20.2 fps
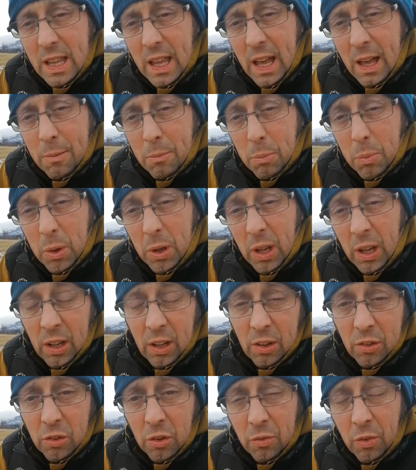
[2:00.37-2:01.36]
Uh, but in
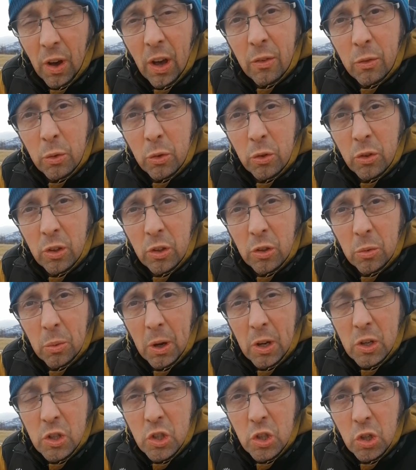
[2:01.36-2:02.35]
a survival
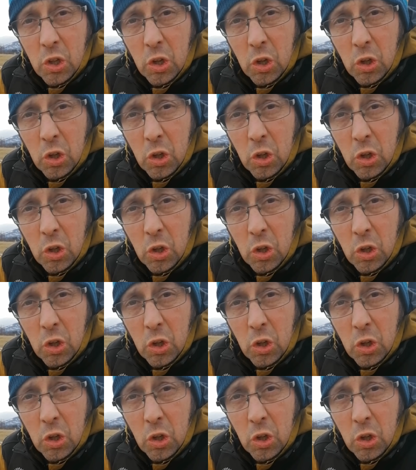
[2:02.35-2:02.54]
situation,